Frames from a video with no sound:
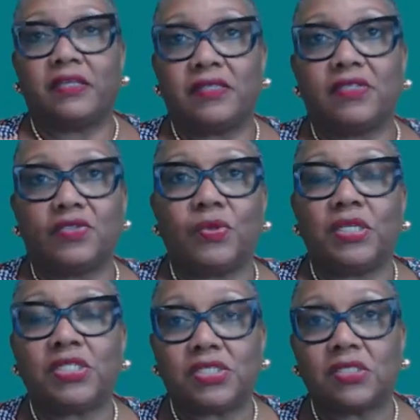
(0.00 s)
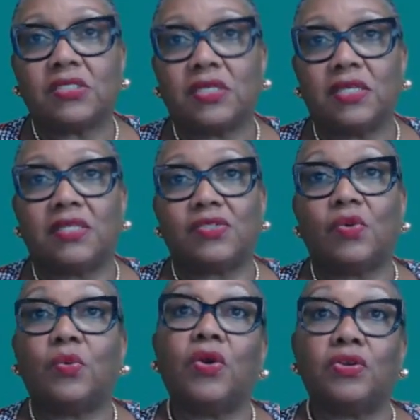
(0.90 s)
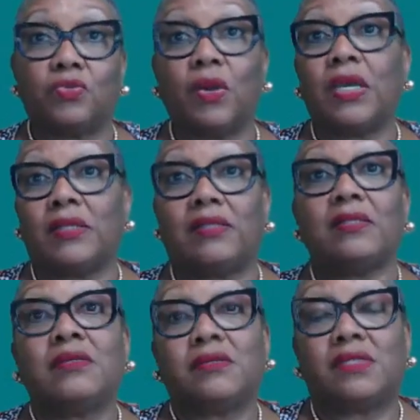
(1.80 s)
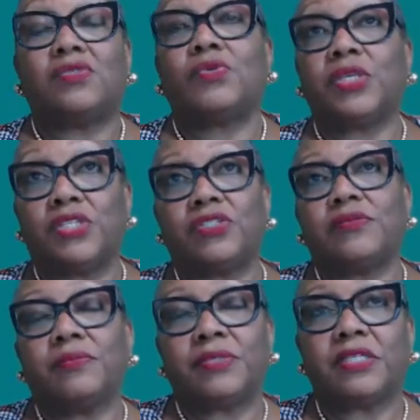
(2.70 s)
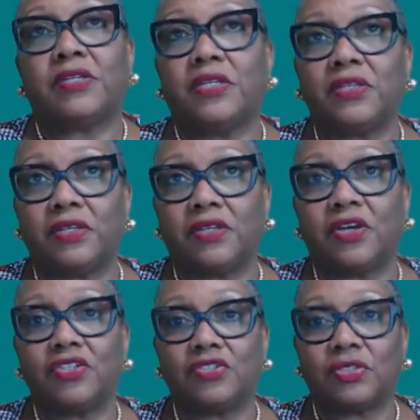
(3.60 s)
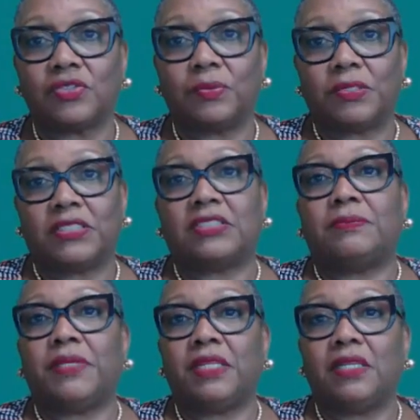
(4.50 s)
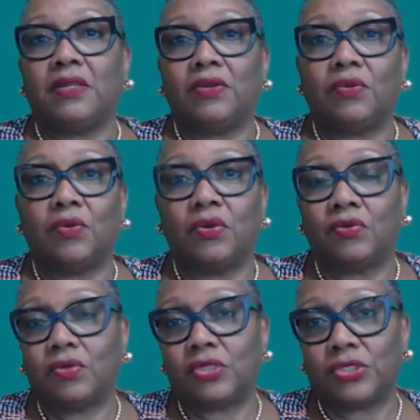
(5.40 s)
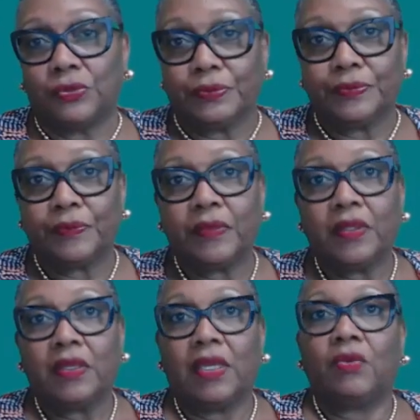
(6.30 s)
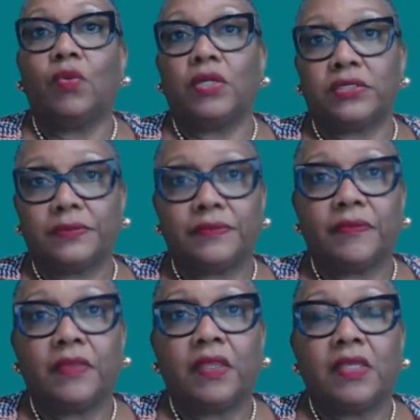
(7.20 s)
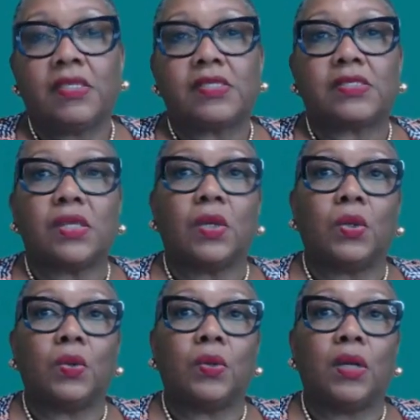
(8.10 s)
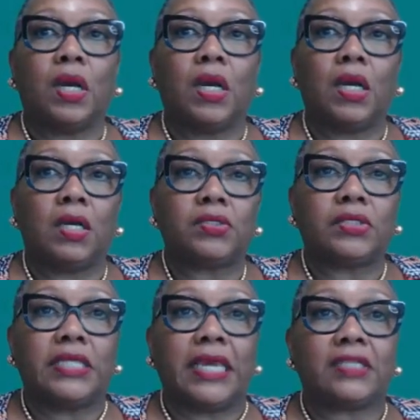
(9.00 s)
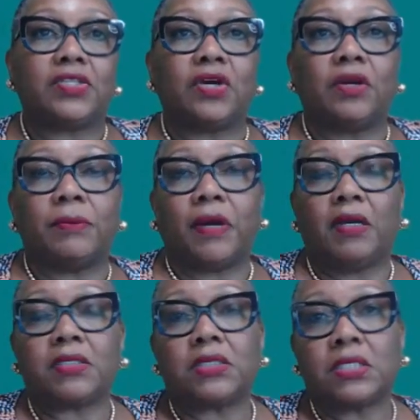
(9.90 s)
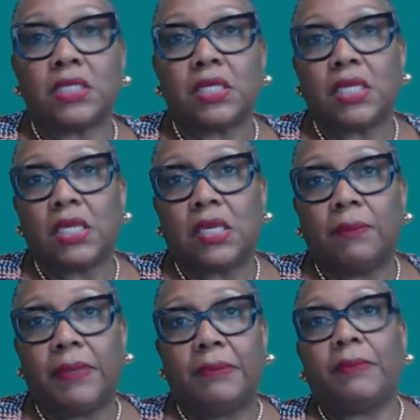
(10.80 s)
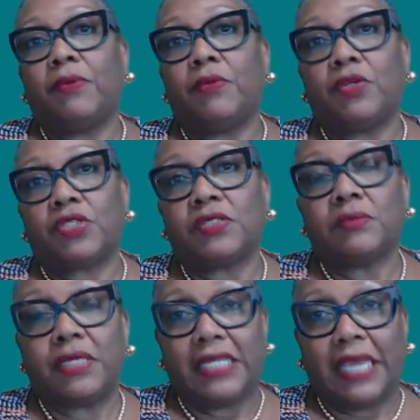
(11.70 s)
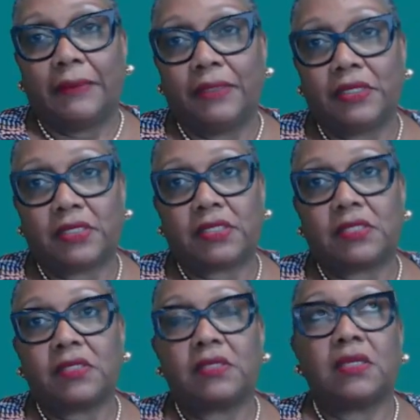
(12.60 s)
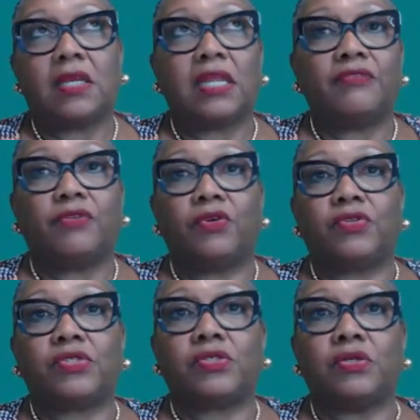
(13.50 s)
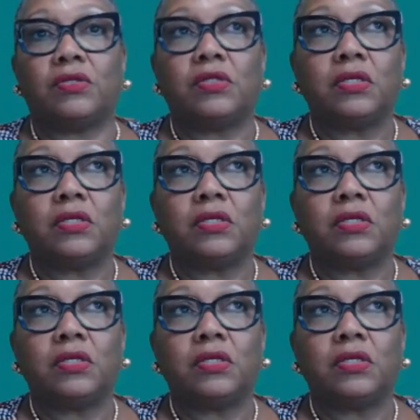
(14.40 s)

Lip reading: situation. It is a worldwide situation, particularly the countries who participated in the World War II and won. So today I talk about baby boomers' money habits, and I focused on